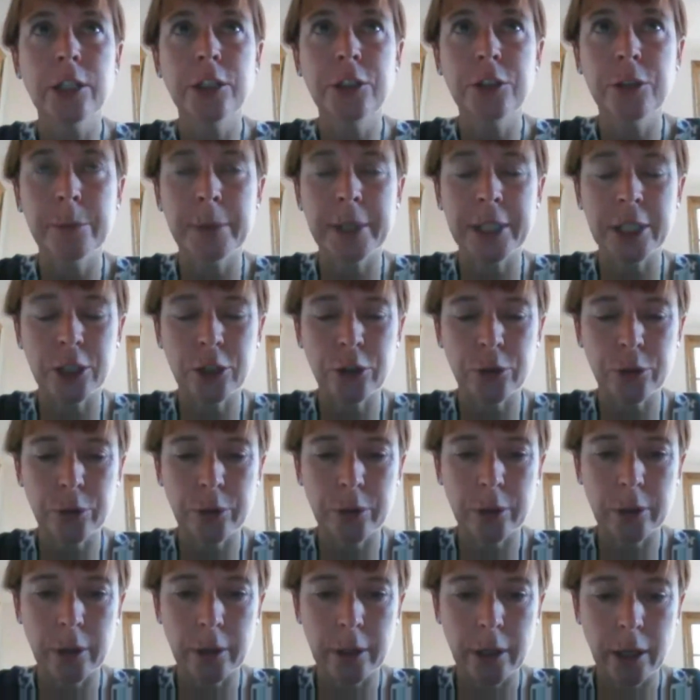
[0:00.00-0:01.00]
Do make
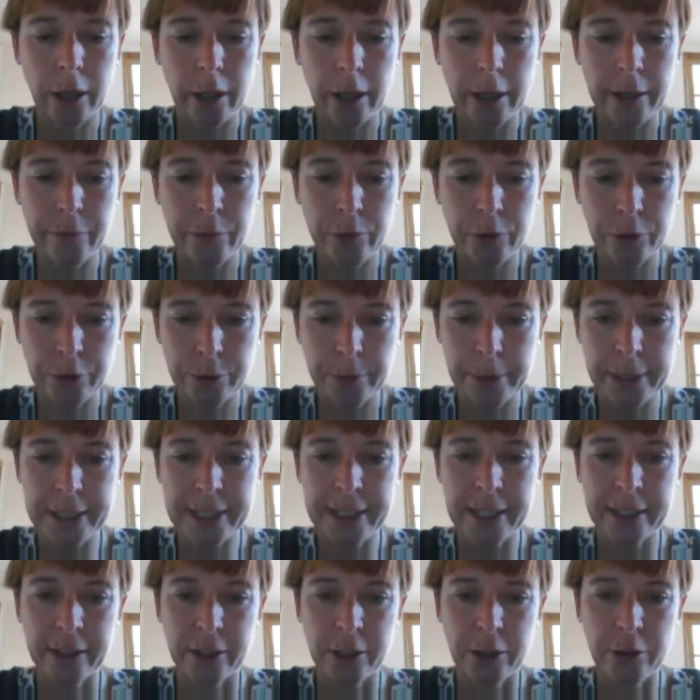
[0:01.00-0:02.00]
sure if you're
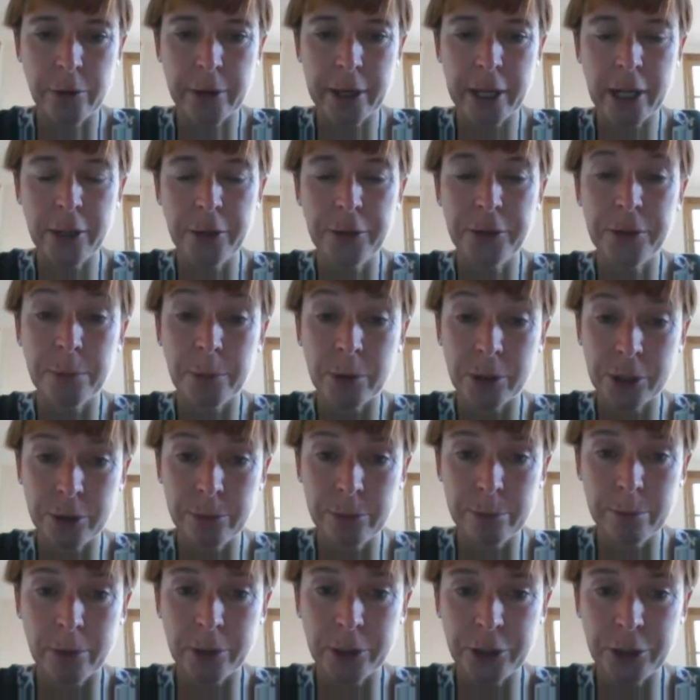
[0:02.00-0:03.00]
tweeting that you include the
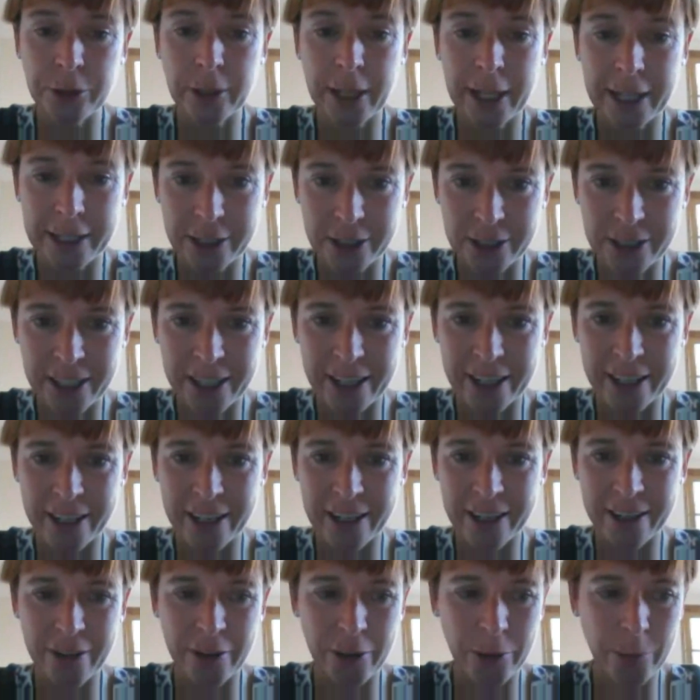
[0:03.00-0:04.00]
module
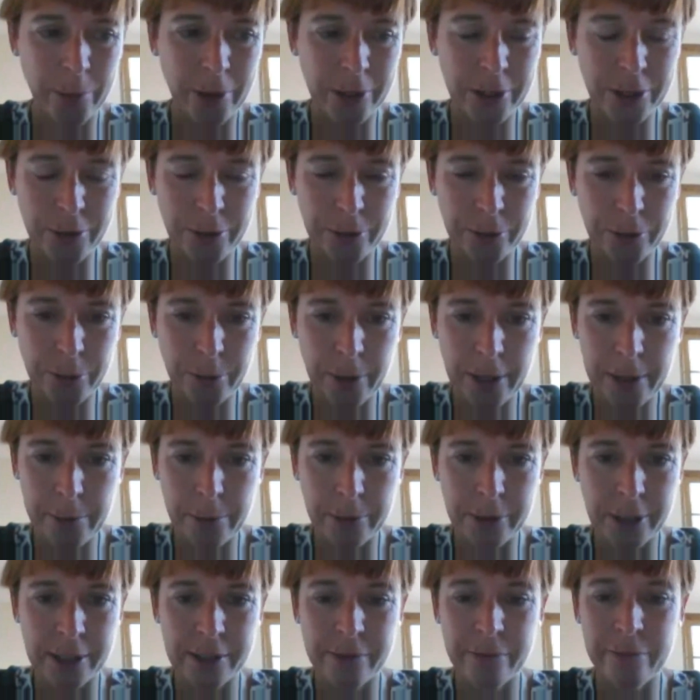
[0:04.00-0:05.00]
hashtag, otherwise your tweet
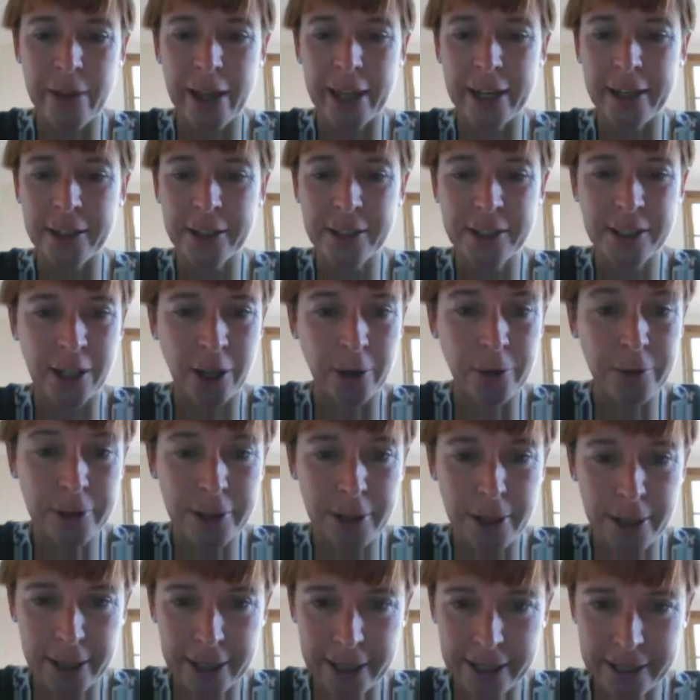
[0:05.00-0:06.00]
will just vanish
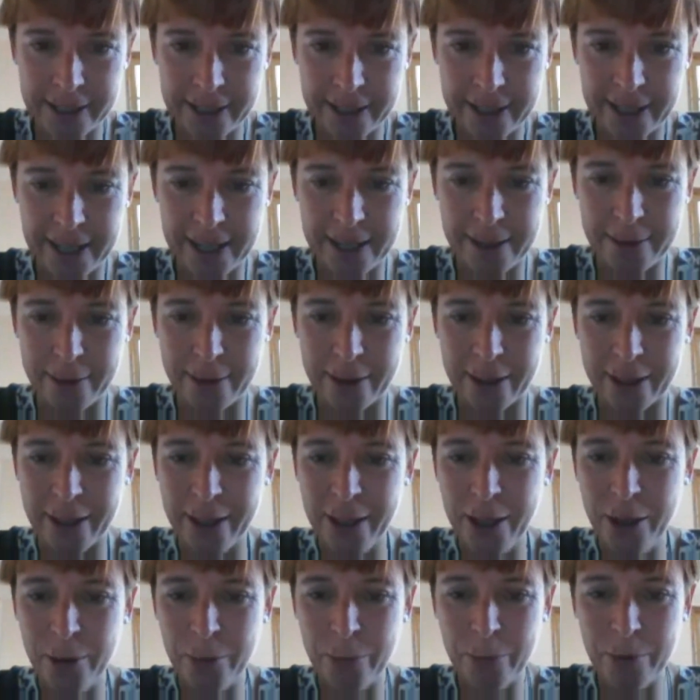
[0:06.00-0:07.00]
totally into the ether.
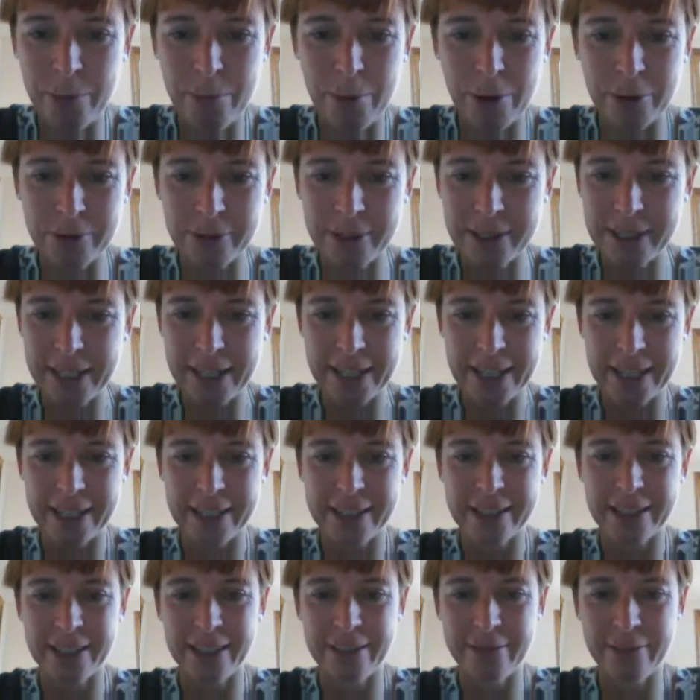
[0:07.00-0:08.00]
Yeah. We won't see
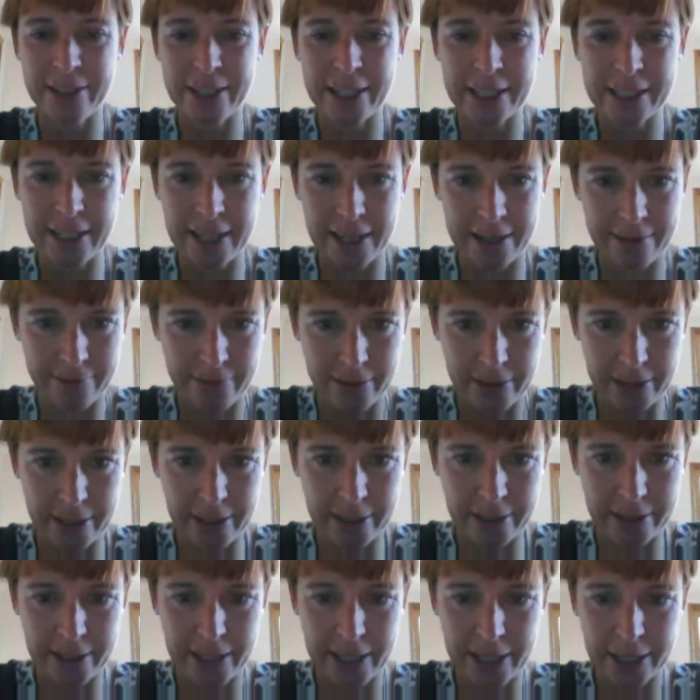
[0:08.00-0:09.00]
it if it doesn't have
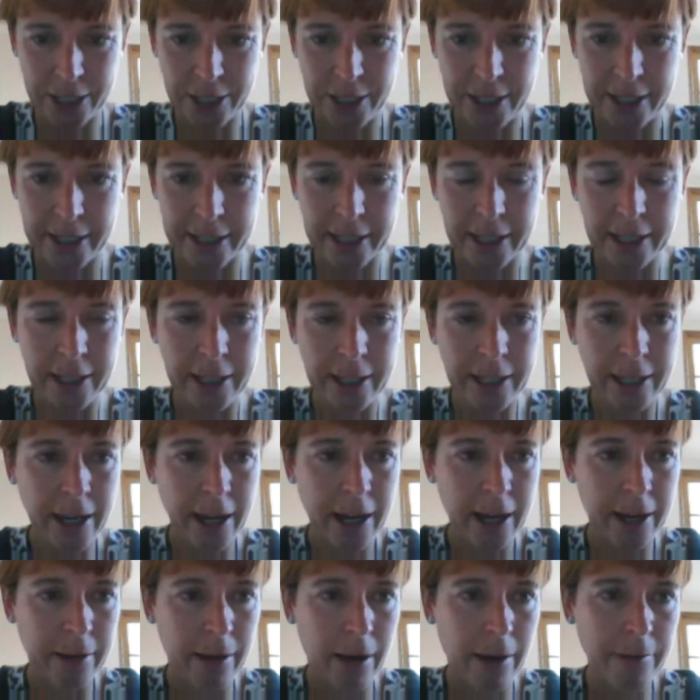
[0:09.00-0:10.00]
the hashtag.
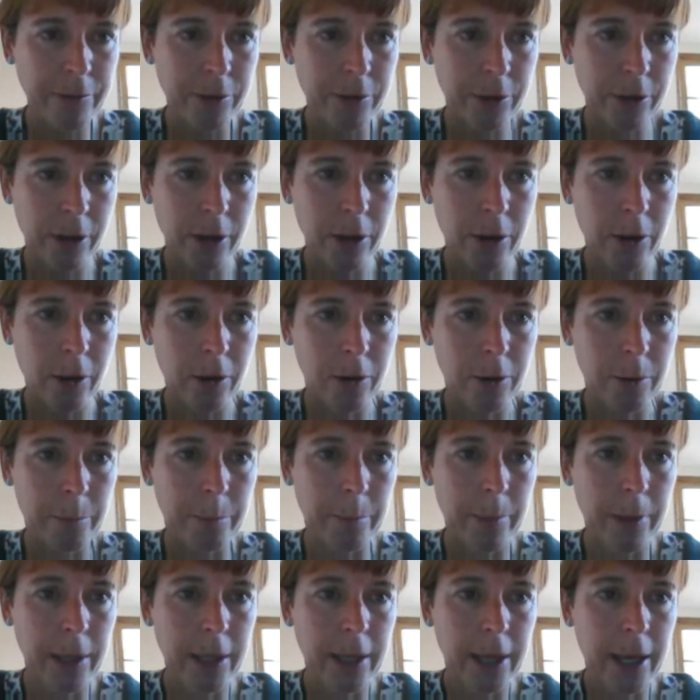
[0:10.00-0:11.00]
I've got a
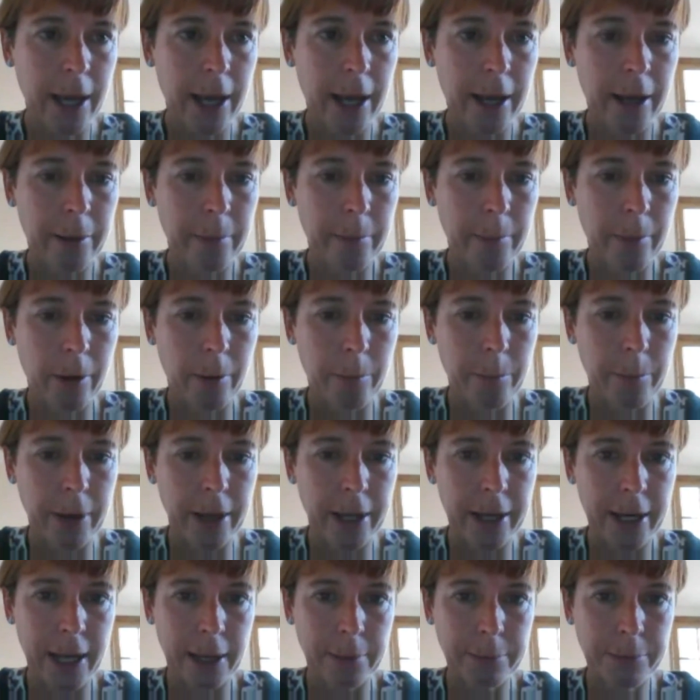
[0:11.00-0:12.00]
column on
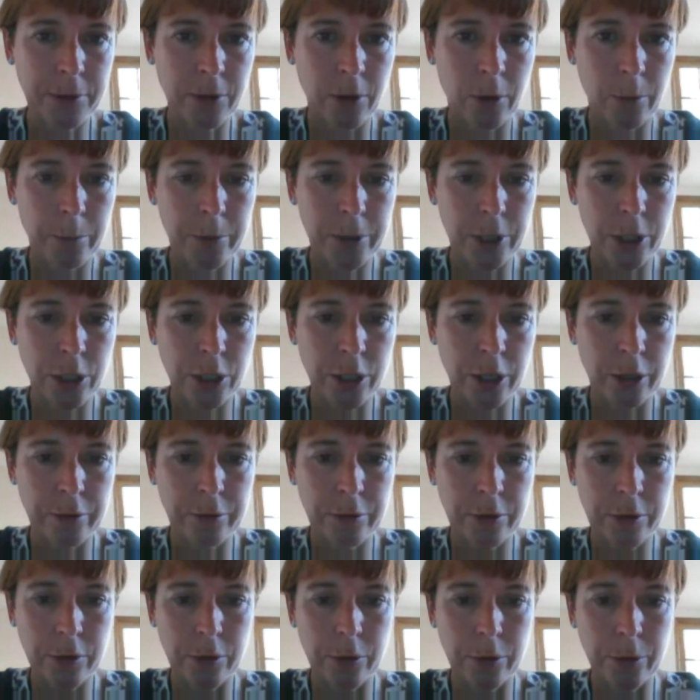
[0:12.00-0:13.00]
my laptop which
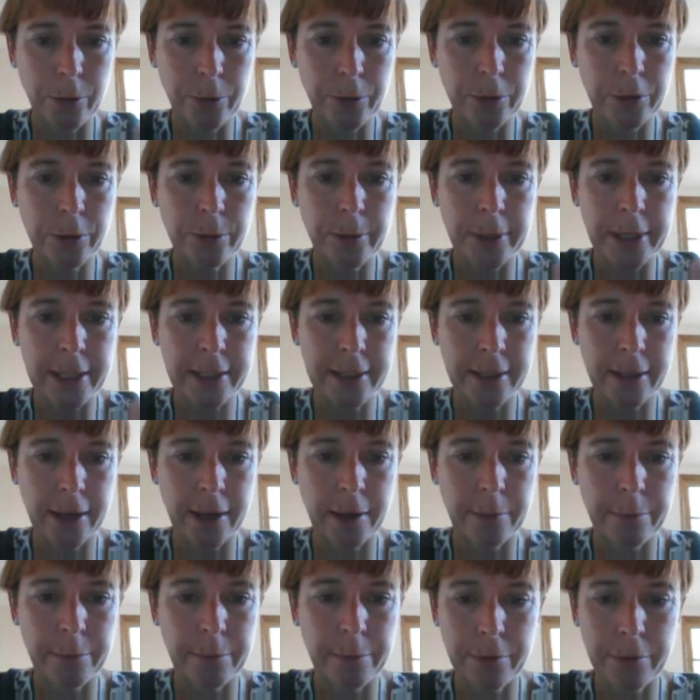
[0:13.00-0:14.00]
shows all the tweets that
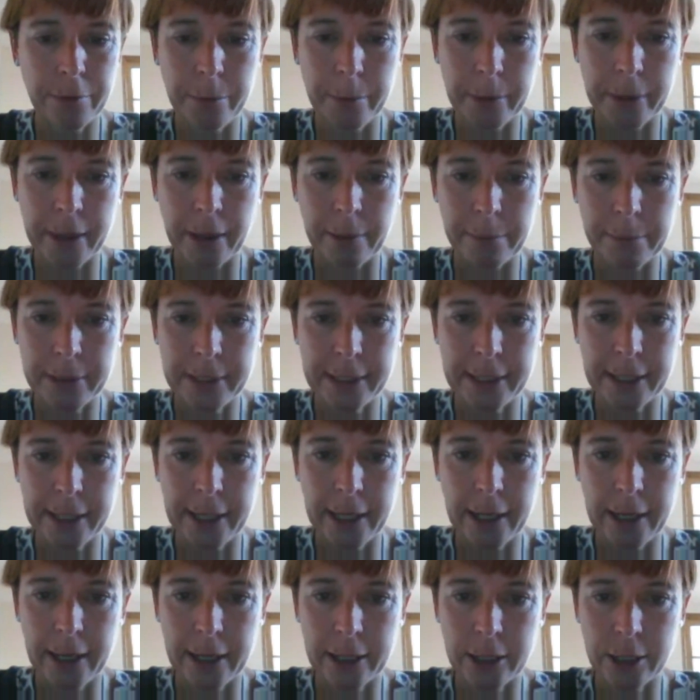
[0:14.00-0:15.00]
come through with that
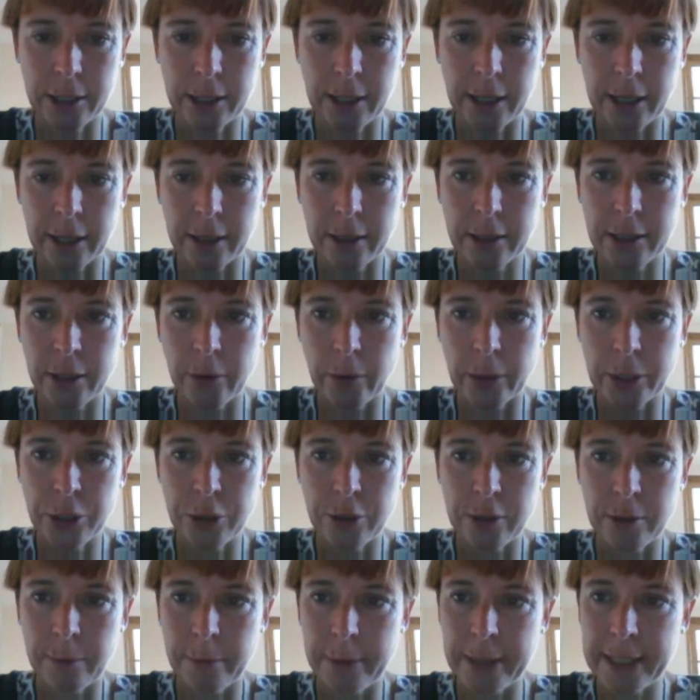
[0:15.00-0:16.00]
particular hashtag, so I
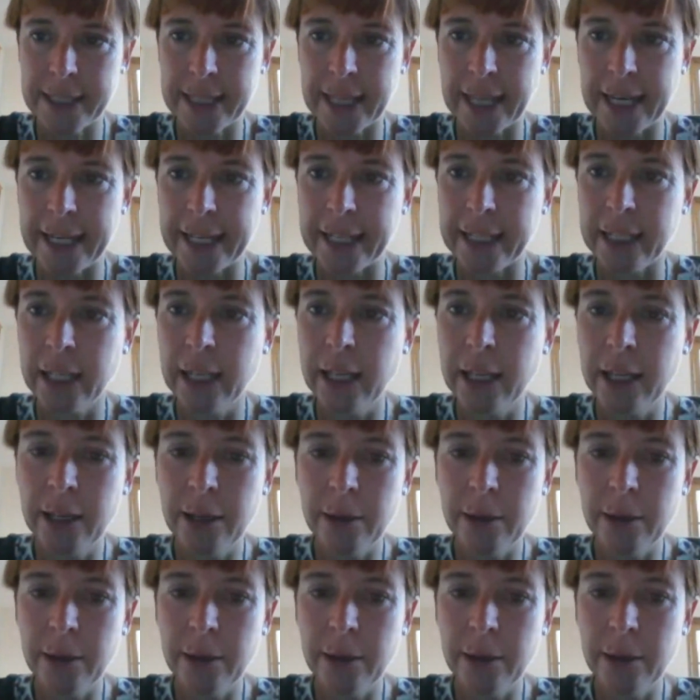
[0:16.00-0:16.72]
shouldn't miss any.